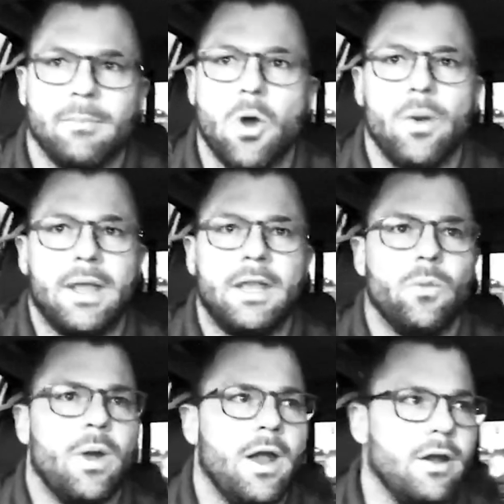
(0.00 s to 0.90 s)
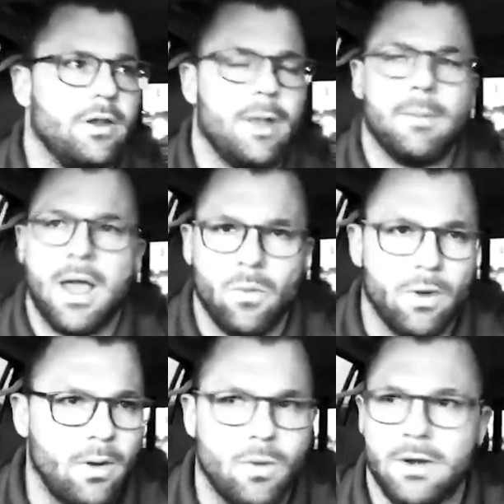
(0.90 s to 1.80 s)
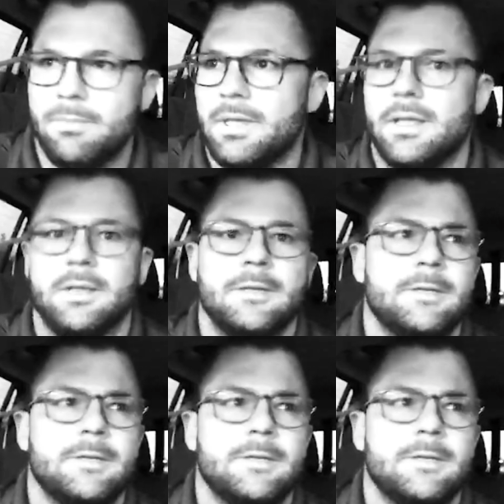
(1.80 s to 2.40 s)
going anywhere. You know, I'm not where I want to be.